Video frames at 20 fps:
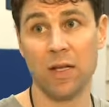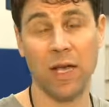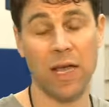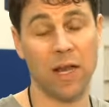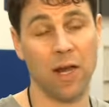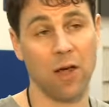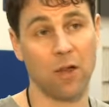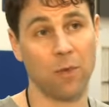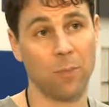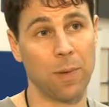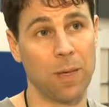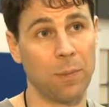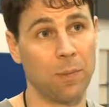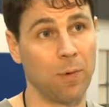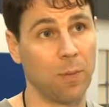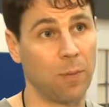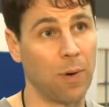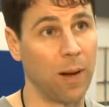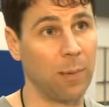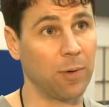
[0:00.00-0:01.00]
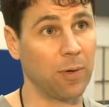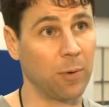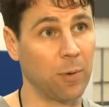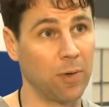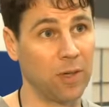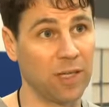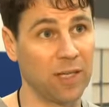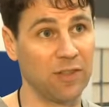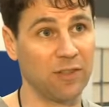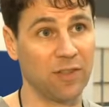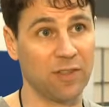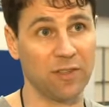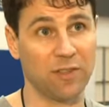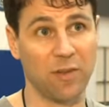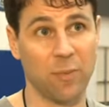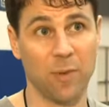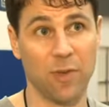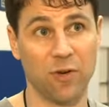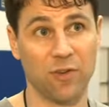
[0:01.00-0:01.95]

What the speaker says: And other people are probably releasing some of